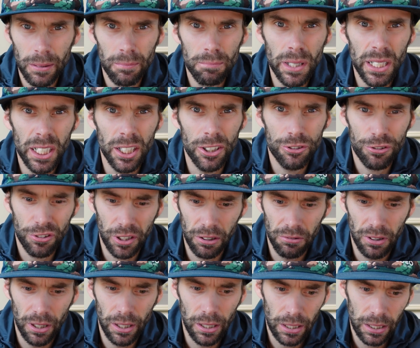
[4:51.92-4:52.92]
military
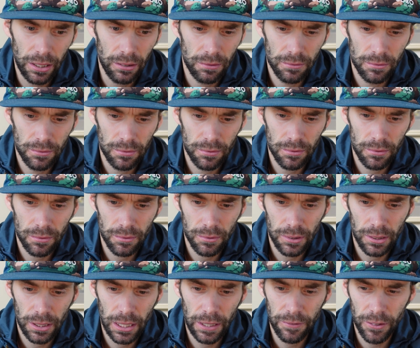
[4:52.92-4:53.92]
really,
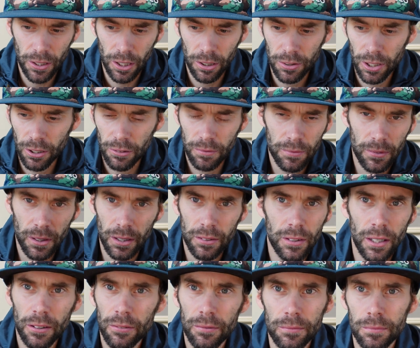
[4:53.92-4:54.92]
even though they're
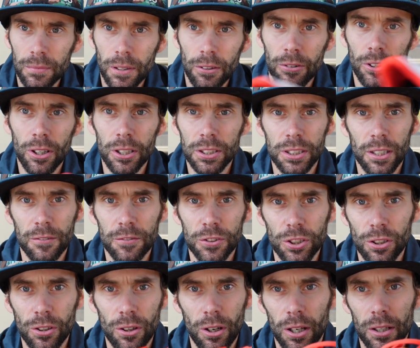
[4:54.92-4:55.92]
a nice enough
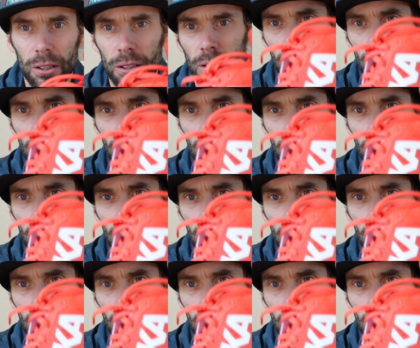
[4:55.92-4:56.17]
shoe. Like